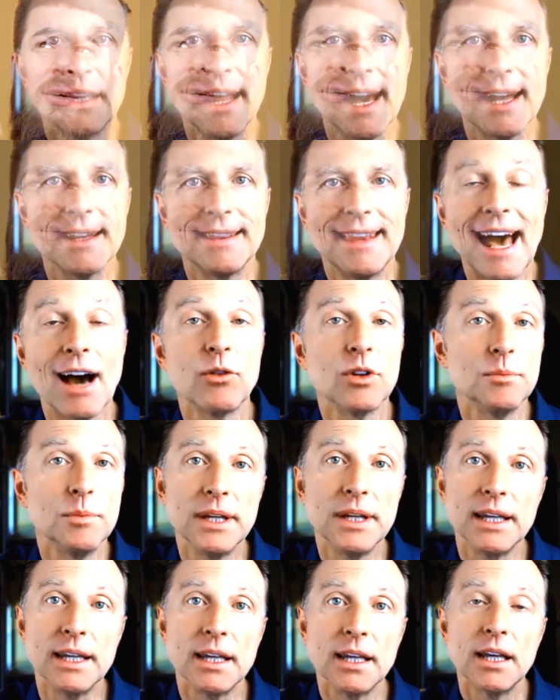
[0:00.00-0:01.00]
that that would
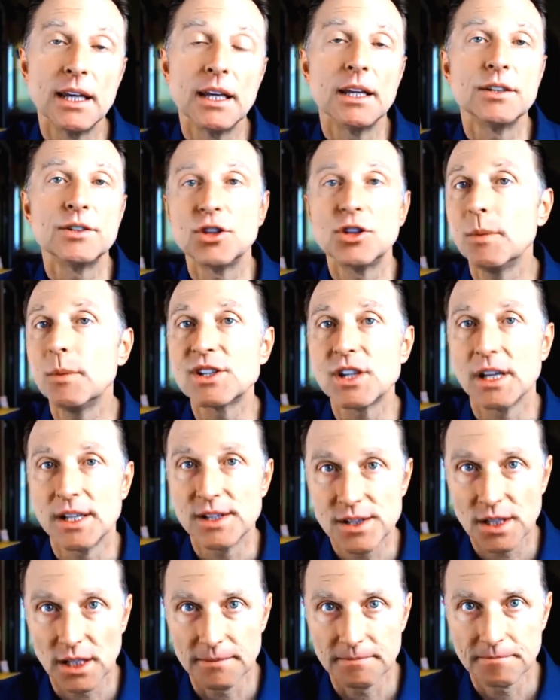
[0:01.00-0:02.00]
be too much
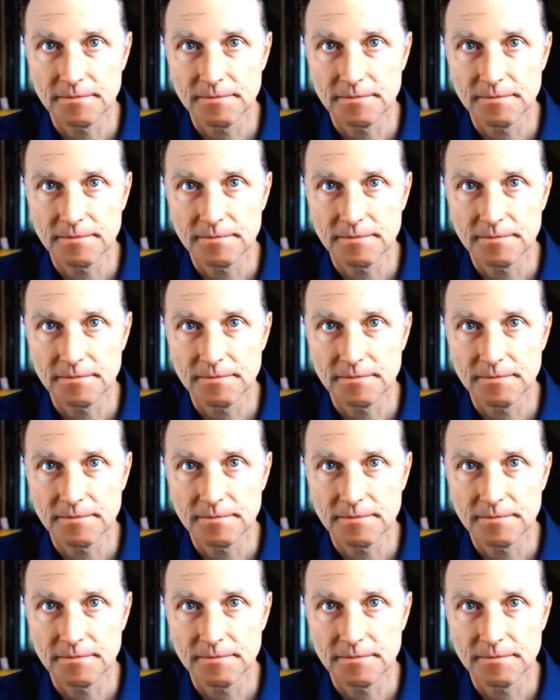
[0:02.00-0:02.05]
insulin.